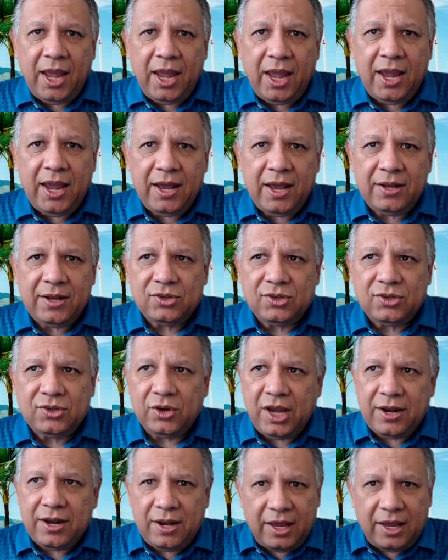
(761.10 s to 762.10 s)
And so
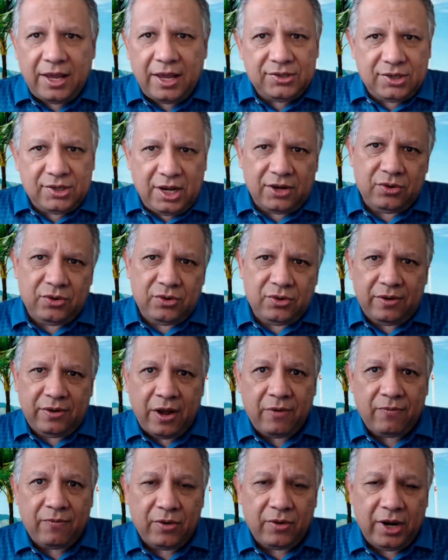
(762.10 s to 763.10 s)
you got to like schedule it
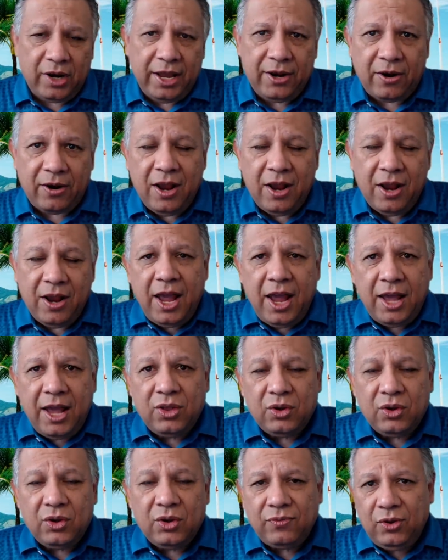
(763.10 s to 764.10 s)
out for later.
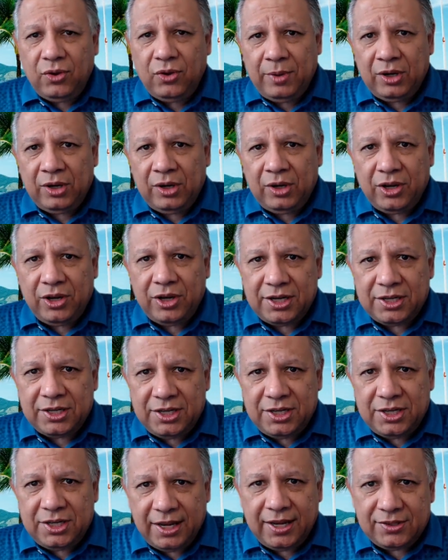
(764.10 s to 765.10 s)
And those of you who've been looking
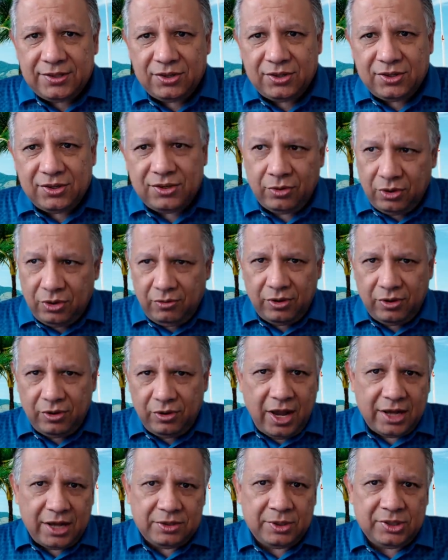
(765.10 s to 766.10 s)
at tickets, you know, you, you
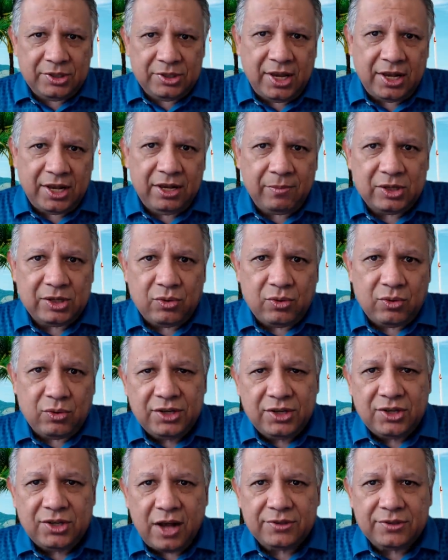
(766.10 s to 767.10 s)
guys have been sending me
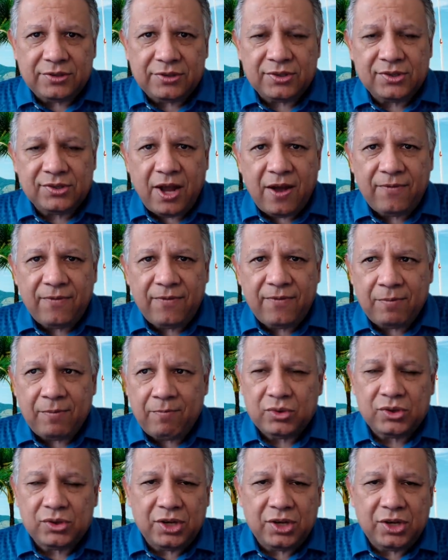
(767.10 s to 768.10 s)
screenshots and stuff and
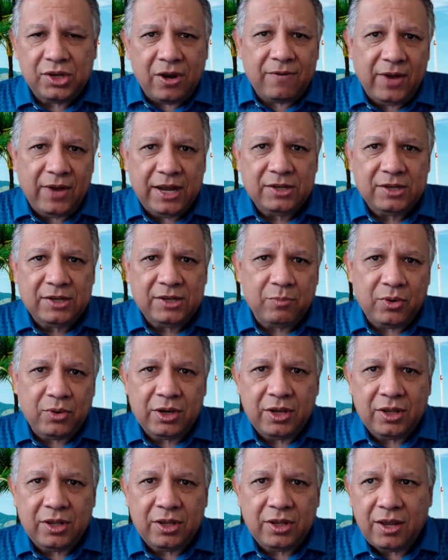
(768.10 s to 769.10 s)
posting on
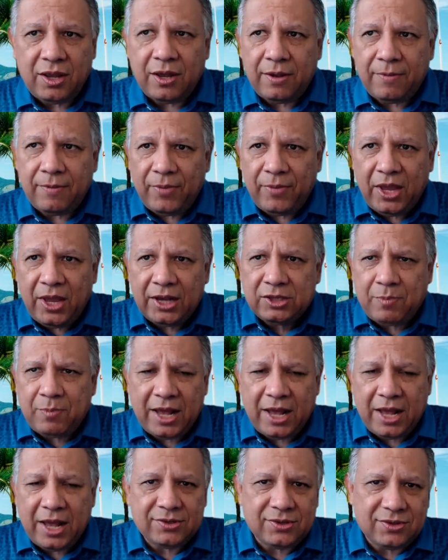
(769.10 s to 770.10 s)
Facebook in the
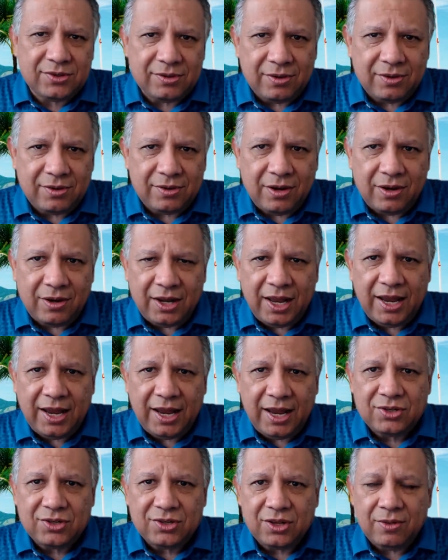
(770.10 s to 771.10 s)
expats uh, in
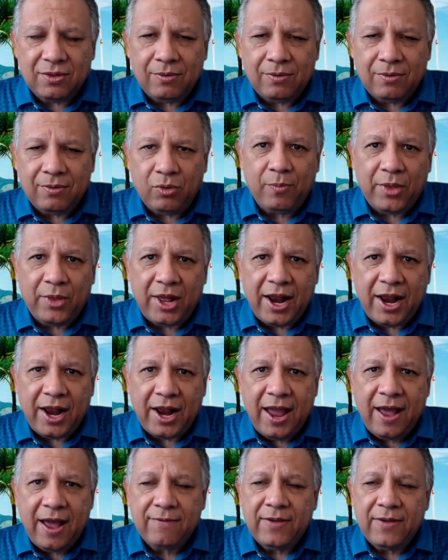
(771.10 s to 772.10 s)
Asia, the group that I
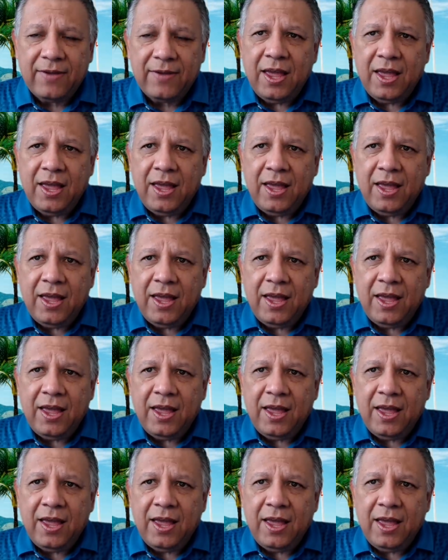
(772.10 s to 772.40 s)
have.